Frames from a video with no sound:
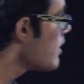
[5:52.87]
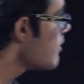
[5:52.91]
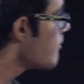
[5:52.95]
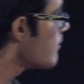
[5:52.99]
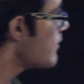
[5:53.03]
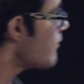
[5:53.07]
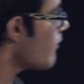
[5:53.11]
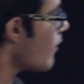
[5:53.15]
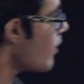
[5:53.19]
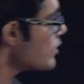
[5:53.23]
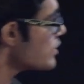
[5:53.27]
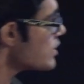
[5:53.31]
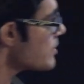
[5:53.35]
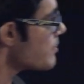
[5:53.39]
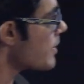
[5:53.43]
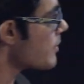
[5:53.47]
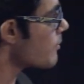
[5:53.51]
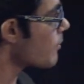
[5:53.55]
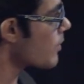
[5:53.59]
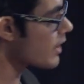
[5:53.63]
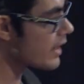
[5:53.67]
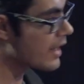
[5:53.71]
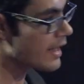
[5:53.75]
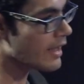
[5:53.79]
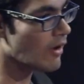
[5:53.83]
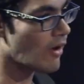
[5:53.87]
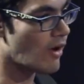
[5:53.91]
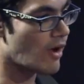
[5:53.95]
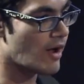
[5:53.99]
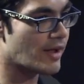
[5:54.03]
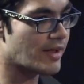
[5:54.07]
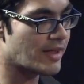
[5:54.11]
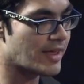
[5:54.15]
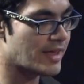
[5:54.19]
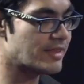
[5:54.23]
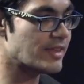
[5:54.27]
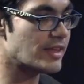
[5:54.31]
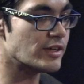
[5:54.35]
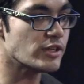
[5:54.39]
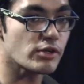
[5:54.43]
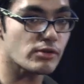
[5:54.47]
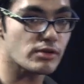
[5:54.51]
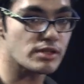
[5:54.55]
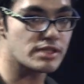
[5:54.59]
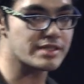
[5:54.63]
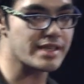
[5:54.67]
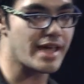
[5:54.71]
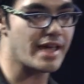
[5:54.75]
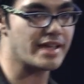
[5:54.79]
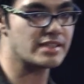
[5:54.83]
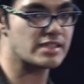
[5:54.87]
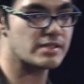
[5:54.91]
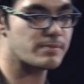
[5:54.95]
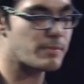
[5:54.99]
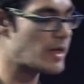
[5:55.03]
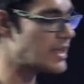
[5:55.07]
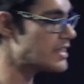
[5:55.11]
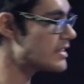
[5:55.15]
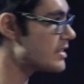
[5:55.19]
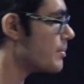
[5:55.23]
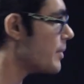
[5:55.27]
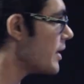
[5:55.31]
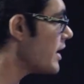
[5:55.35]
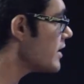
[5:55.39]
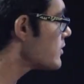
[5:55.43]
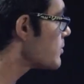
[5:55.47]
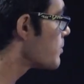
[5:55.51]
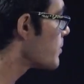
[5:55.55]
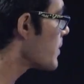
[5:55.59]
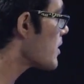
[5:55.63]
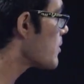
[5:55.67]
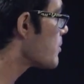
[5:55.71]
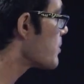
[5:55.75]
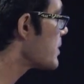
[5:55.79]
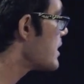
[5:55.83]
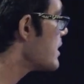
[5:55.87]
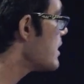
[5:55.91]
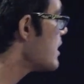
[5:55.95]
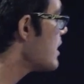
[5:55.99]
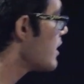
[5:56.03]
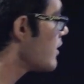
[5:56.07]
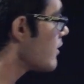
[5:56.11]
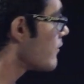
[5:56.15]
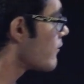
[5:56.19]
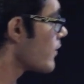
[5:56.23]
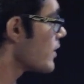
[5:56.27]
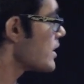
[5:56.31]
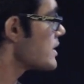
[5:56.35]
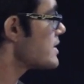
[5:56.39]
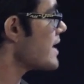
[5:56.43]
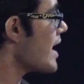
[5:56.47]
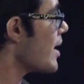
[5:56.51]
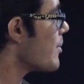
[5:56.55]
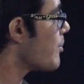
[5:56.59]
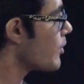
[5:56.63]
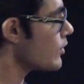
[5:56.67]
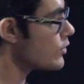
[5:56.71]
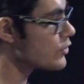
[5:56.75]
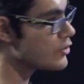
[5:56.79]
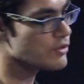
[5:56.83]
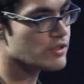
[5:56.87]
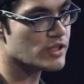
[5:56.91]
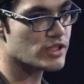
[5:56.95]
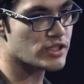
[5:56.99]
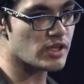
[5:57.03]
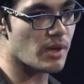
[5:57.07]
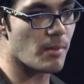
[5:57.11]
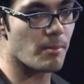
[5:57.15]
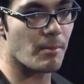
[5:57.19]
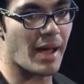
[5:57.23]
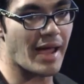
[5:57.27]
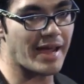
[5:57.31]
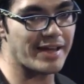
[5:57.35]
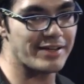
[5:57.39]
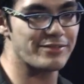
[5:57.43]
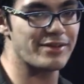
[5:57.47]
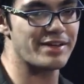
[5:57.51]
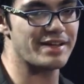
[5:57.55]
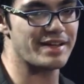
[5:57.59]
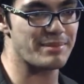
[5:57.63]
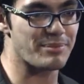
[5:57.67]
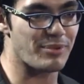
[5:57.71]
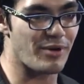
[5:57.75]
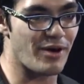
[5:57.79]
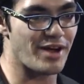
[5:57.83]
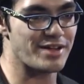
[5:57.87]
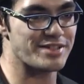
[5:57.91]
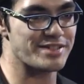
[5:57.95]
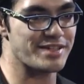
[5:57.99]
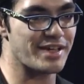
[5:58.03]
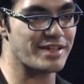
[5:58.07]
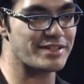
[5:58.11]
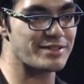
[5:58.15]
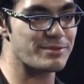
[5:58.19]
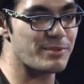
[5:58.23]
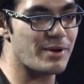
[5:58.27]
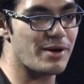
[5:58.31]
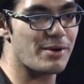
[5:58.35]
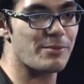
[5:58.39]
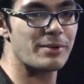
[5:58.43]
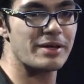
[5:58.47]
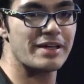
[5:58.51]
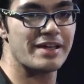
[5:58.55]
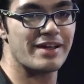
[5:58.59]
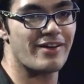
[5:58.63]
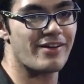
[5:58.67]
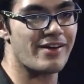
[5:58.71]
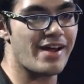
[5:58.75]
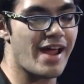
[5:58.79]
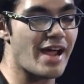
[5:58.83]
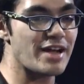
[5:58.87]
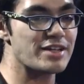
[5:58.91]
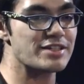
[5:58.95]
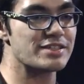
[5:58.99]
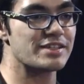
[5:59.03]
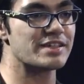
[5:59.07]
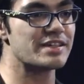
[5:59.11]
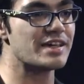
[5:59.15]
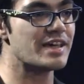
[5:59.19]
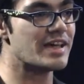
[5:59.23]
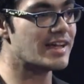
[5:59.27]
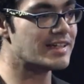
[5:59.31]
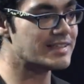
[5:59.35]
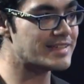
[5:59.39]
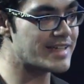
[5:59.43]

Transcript: We've also been working in the neuroscience space a bit, where we, for example, do this mind reading project where we are actually